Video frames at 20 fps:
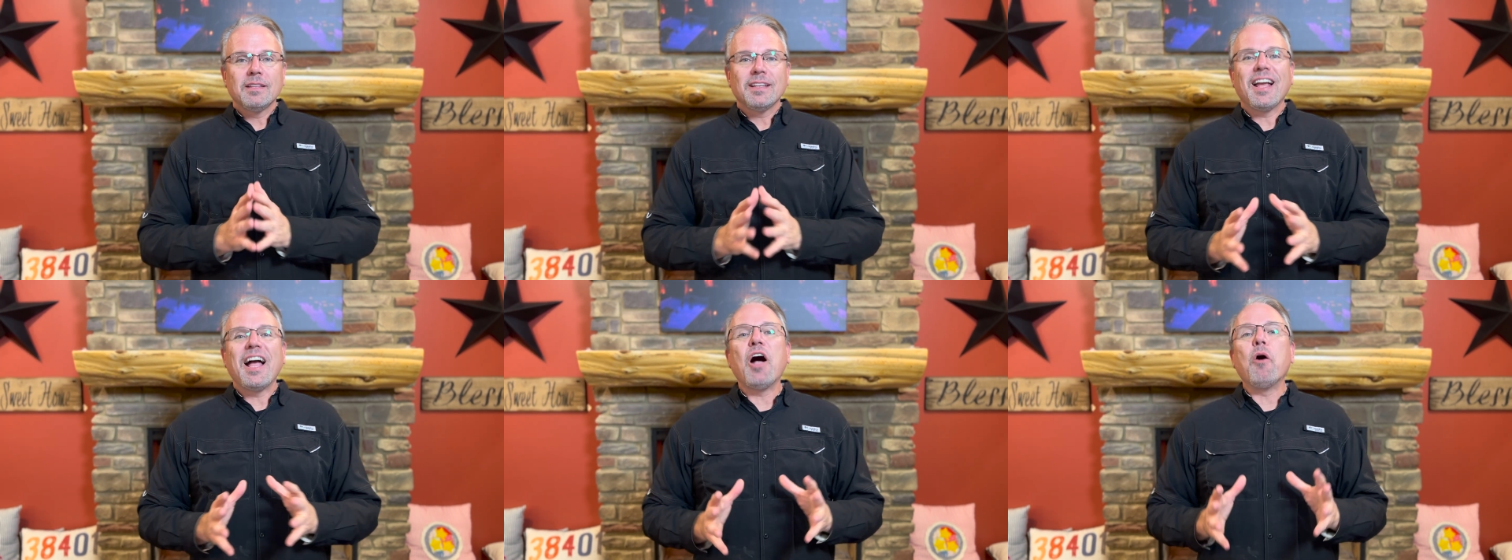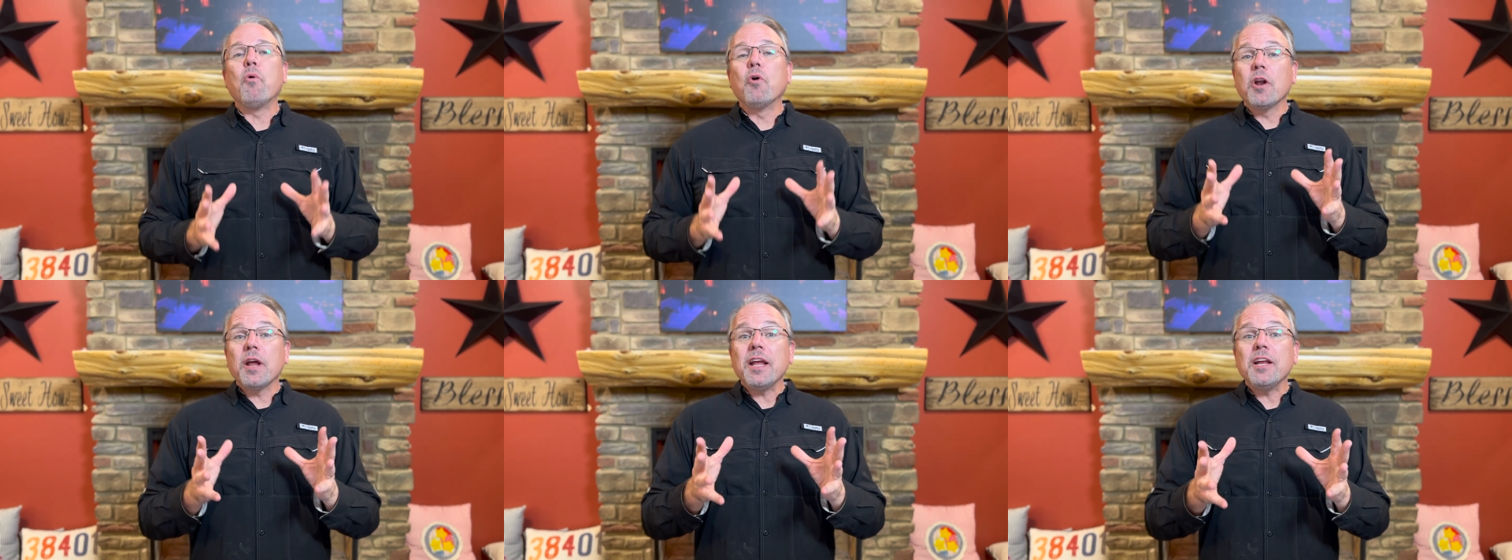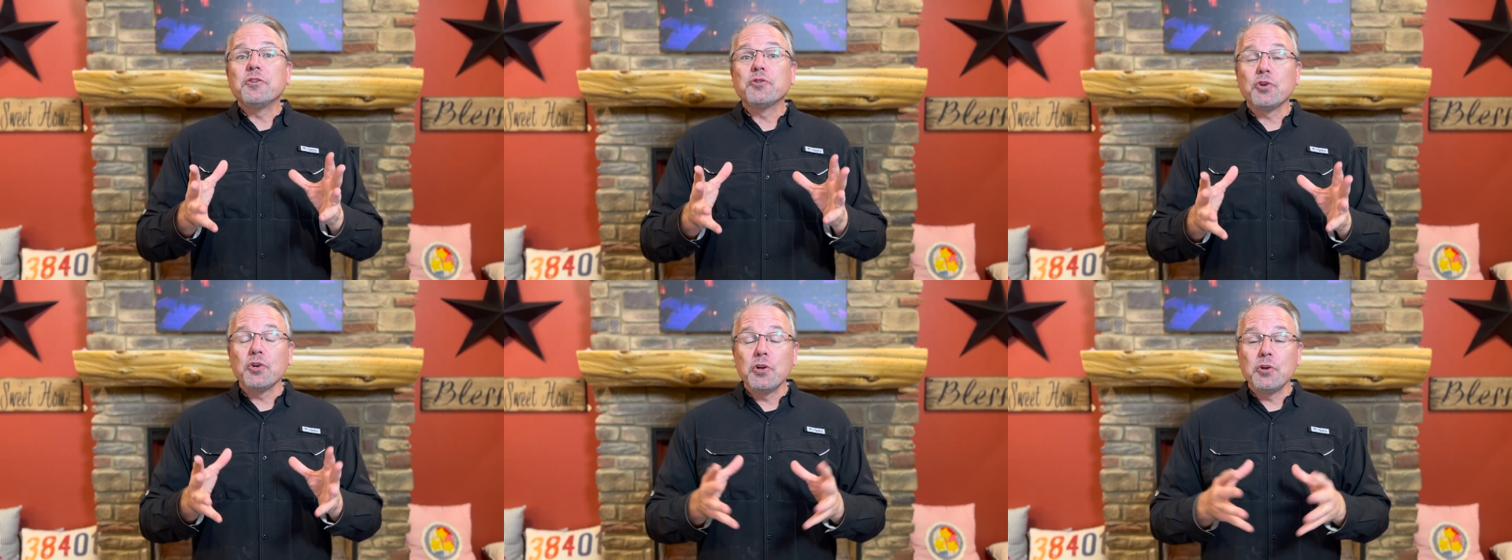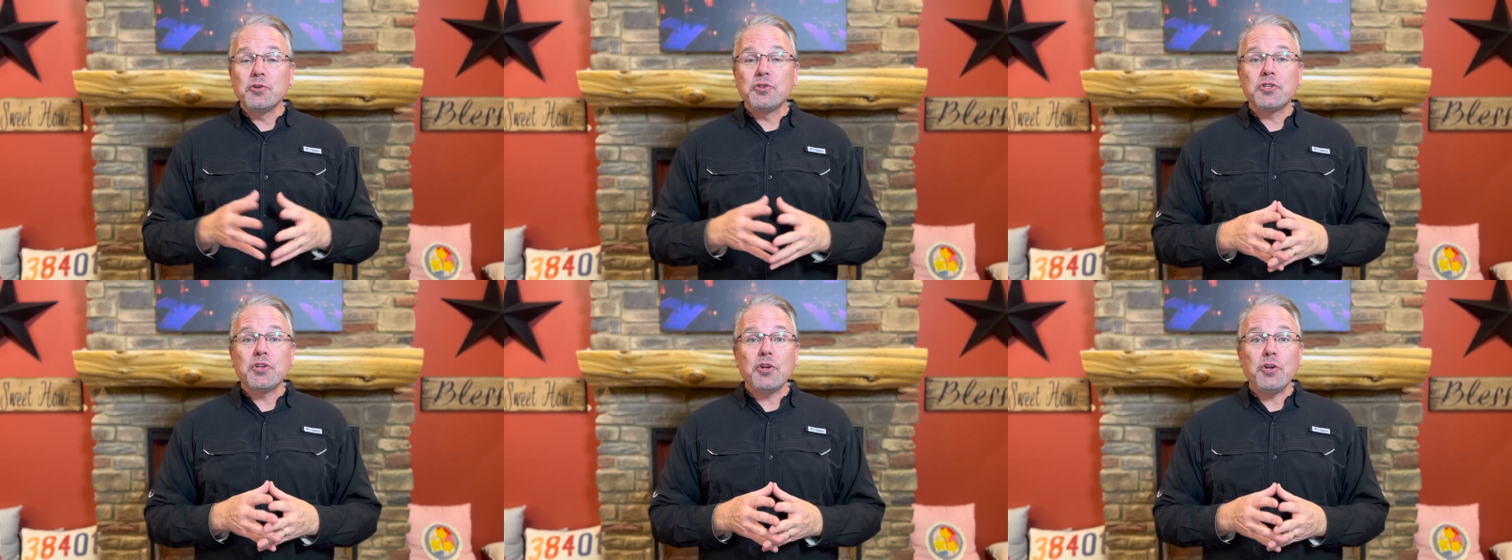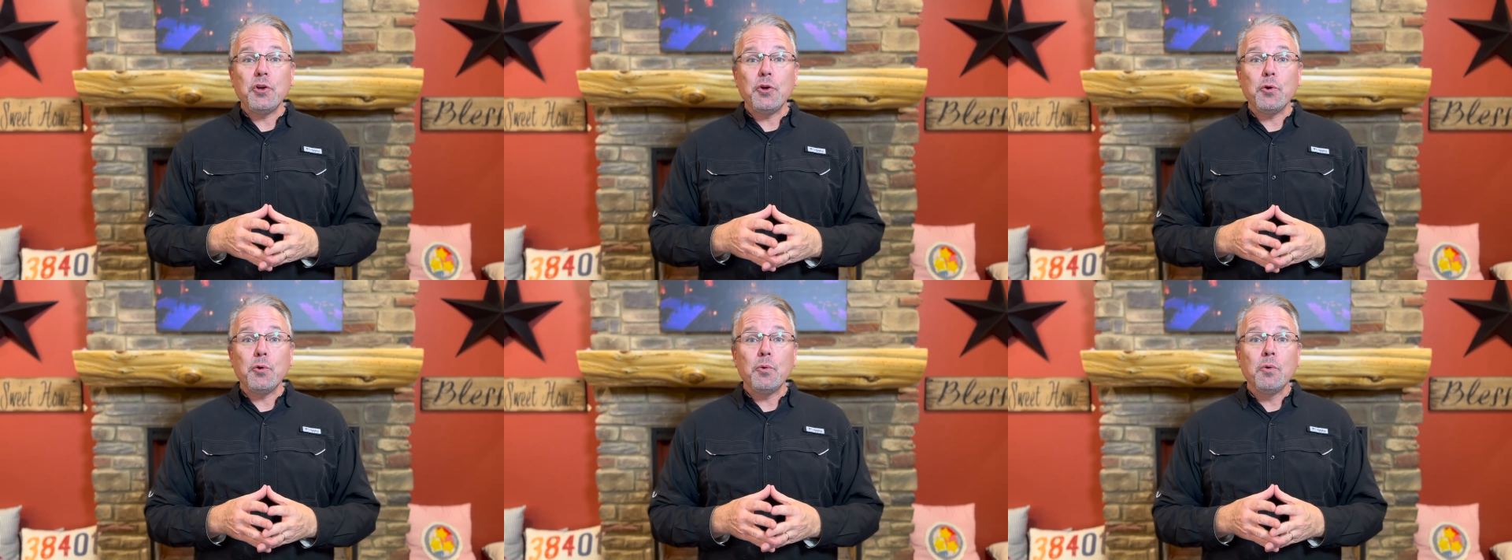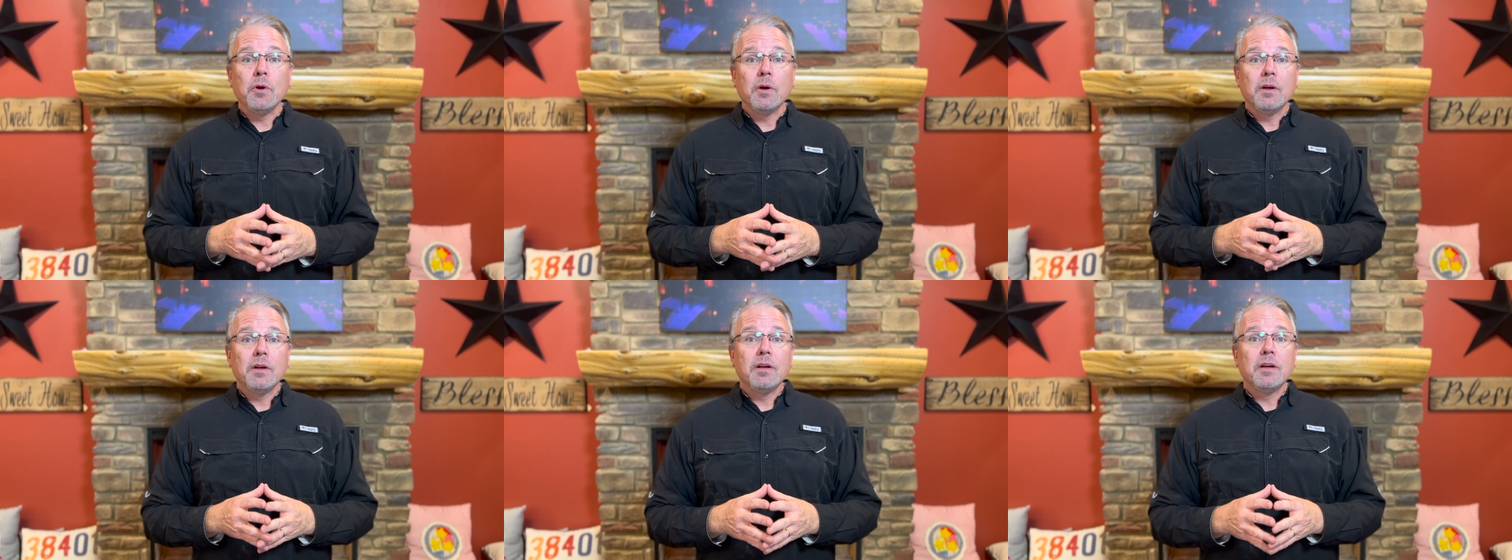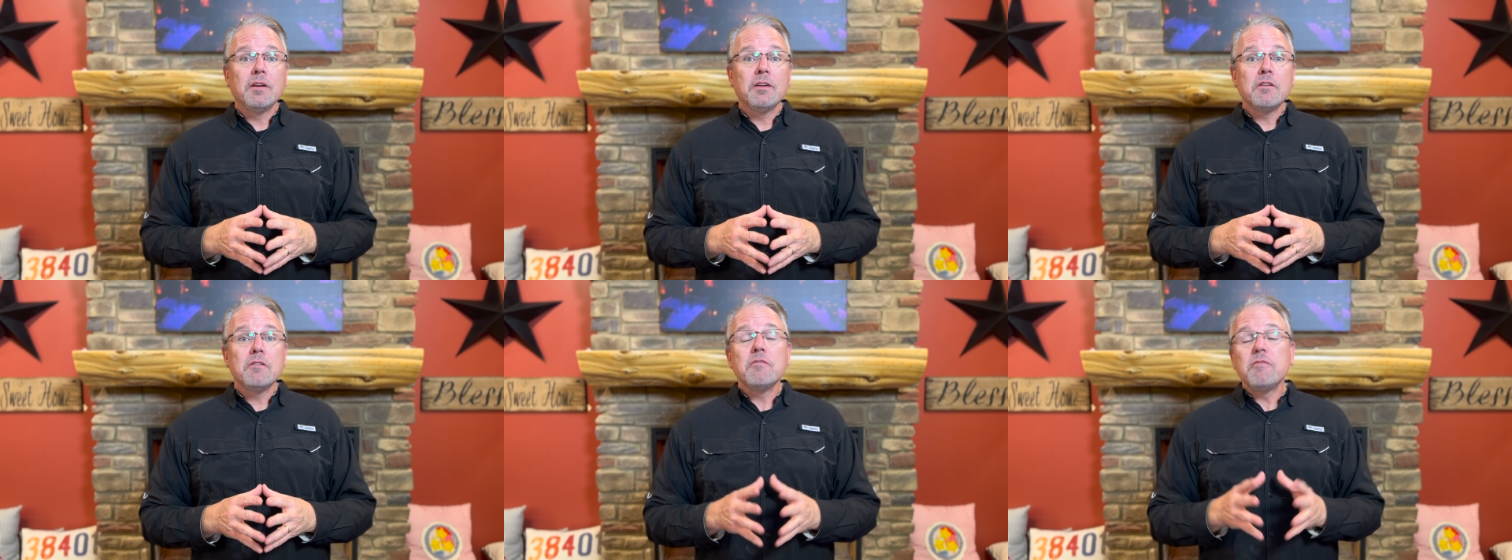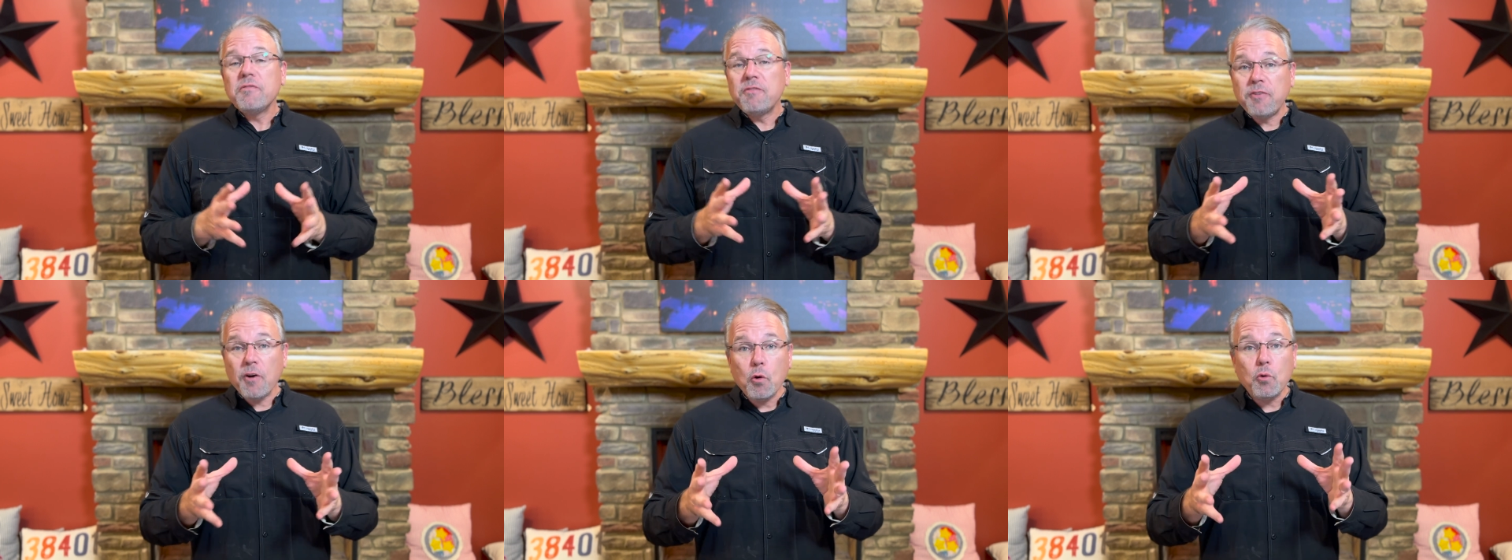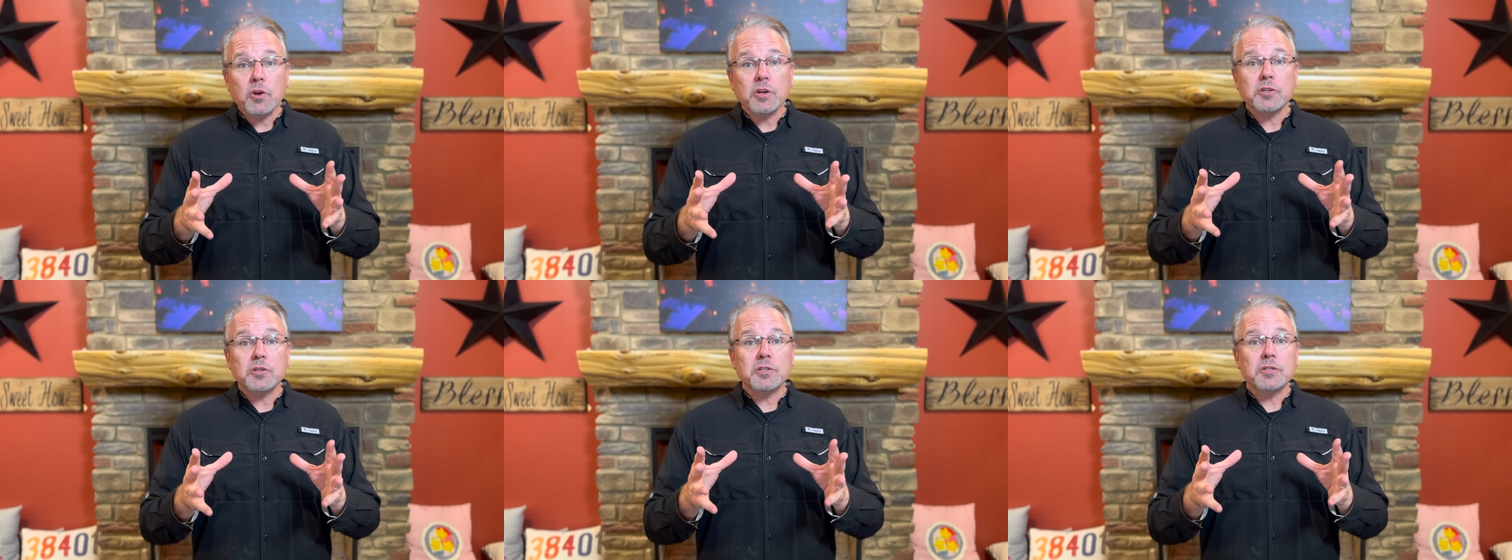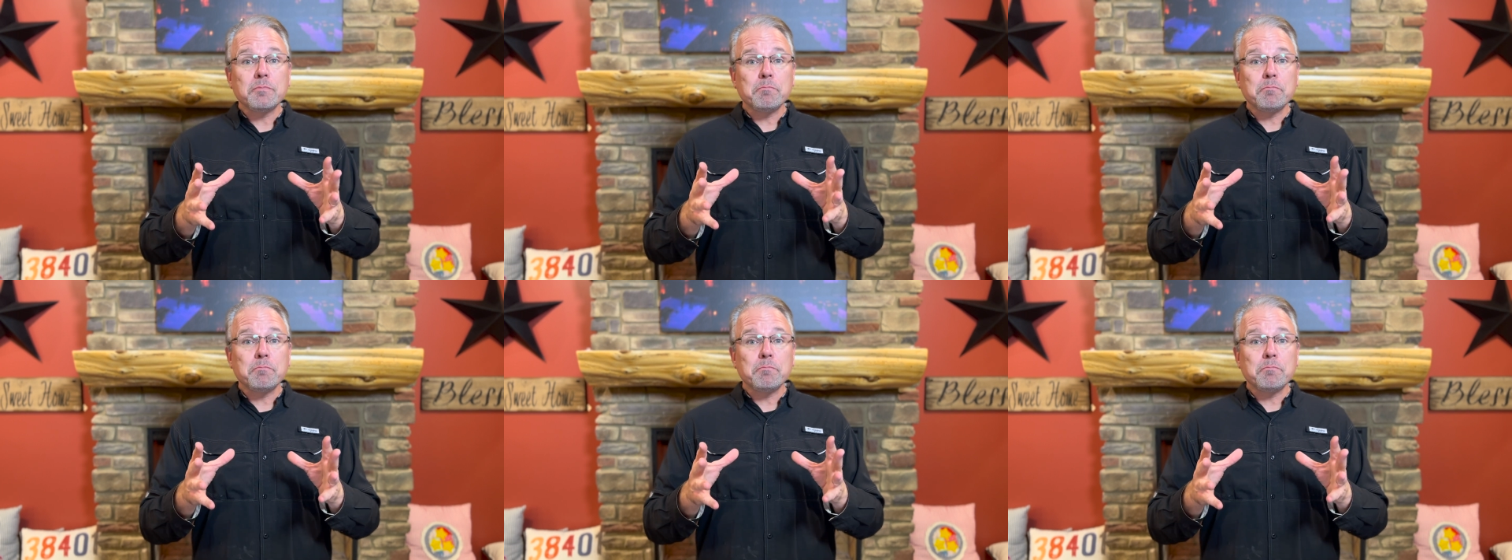I want to introduce to you Focus